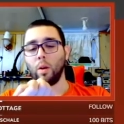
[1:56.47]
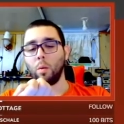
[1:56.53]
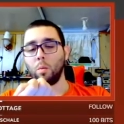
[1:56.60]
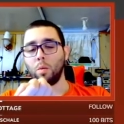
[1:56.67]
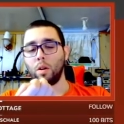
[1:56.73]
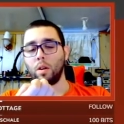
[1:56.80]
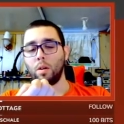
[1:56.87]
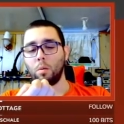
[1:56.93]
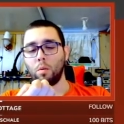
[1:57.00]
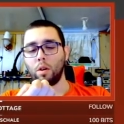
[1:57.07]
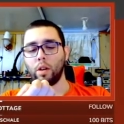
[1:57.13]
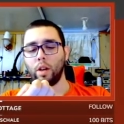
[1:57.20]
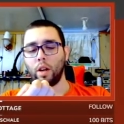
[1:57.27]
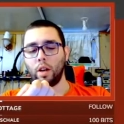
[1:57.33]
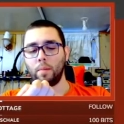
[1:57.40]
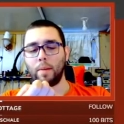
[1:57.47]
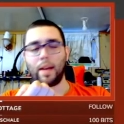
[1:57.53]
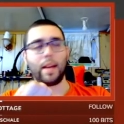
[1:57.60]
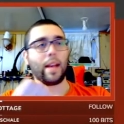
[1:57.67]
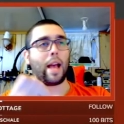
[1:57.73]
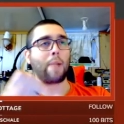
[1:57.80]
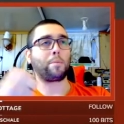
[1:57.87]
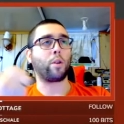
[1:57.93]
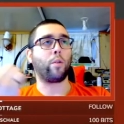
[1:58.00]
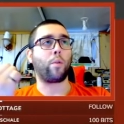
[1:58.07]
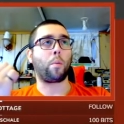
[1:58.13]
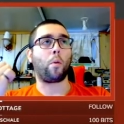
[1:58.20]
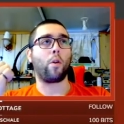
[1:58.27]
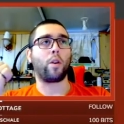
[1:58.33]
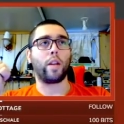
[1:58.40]
We're working on my capstone
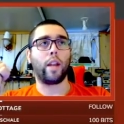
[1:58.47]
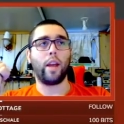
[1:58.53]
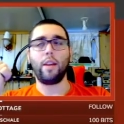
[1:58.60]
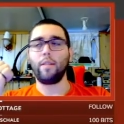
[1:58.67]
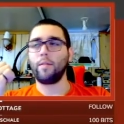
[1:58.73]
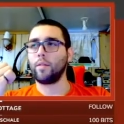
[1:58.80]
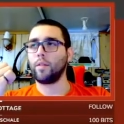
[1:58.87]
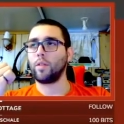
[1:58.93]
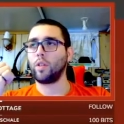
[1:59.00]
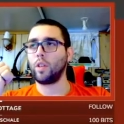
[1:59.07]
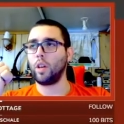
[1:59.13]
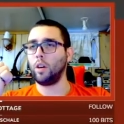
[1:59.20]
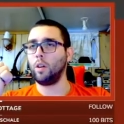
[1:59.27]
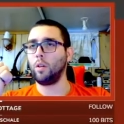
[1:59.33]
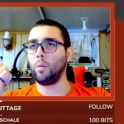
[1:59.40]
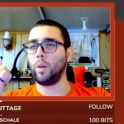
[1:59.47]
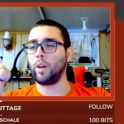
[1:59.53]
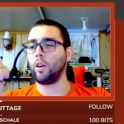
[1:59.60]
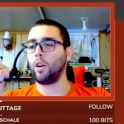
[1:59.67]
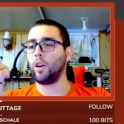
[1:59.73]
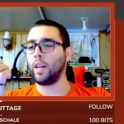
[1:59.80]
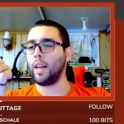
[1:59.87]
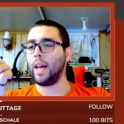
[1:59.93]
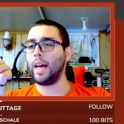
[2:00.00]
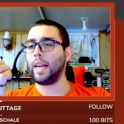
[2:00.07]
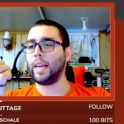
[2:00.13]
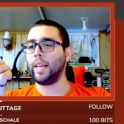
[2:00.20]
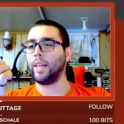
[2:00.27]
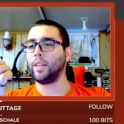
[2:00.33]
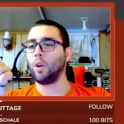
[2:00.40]
report today. So what you're looking at
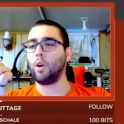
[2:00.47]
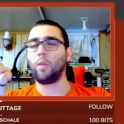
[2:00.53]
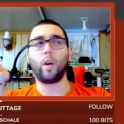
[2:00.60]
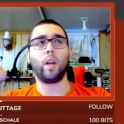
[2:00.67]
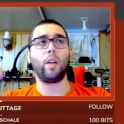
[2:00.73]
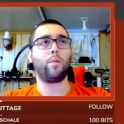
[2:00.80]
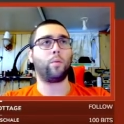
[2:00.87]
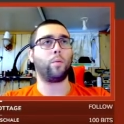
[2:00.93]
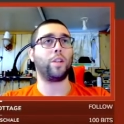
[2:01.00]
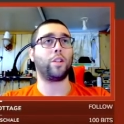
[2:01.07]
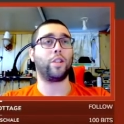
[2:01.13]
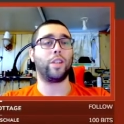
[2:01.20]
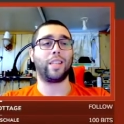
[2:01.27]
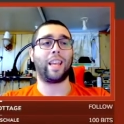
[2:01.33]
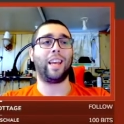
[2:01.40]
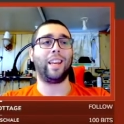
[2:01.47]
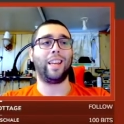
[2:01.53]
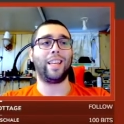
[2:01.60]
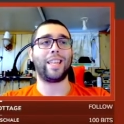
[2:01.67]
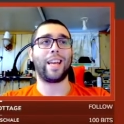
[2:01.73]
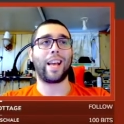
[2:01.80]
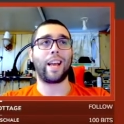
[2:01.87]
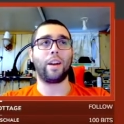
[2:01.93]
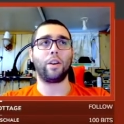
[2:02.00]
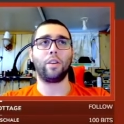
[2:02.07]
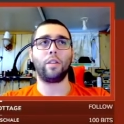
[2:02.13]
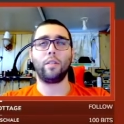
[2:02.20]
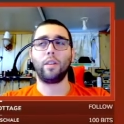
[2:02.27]
is Overleaf, which is a LaTeX editor.